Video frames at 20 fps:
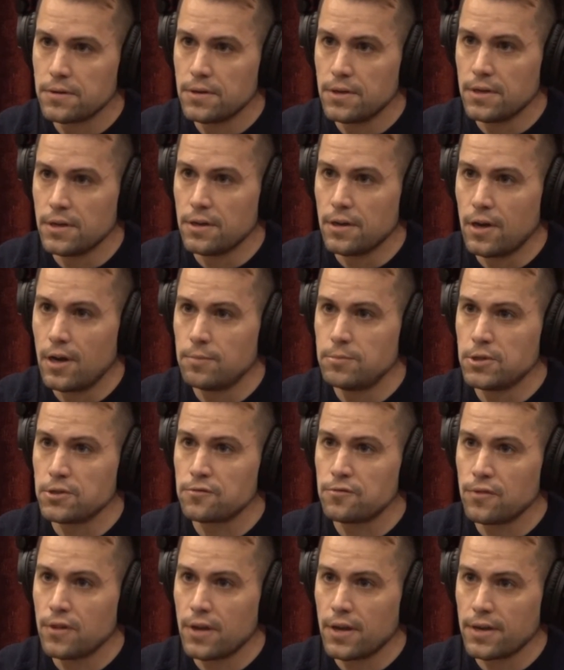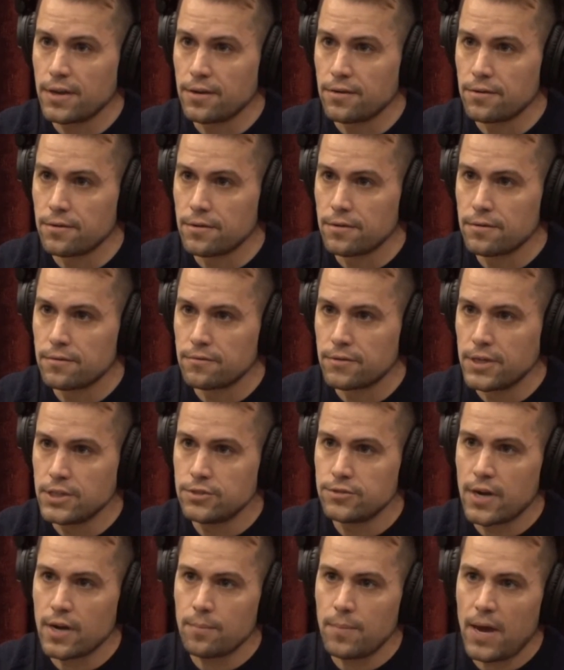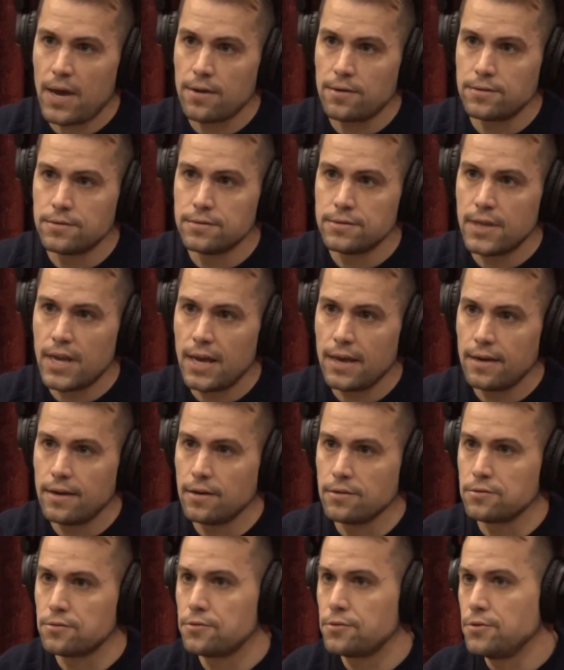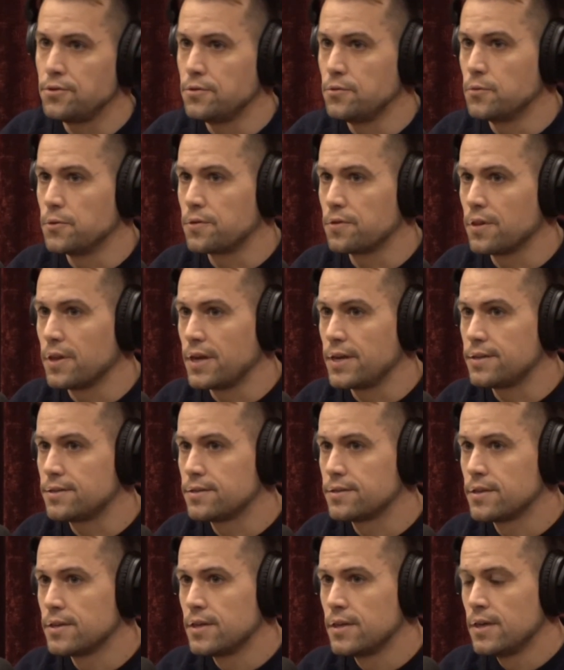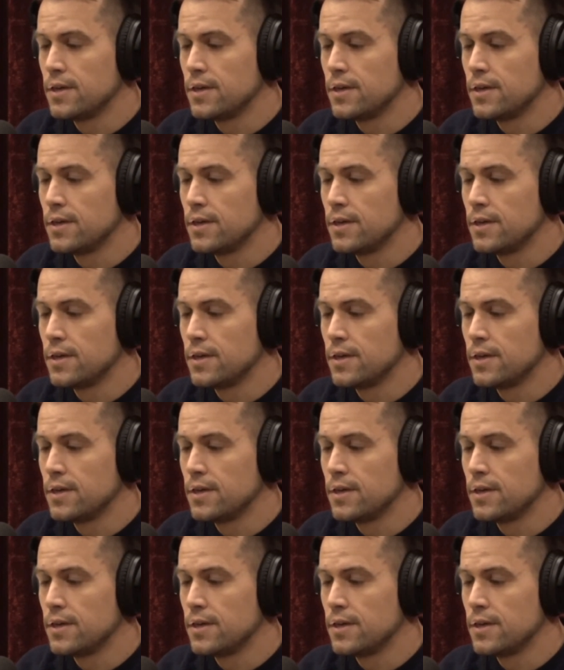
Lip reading: objects flying in racetrack patterns high at altitude with lights.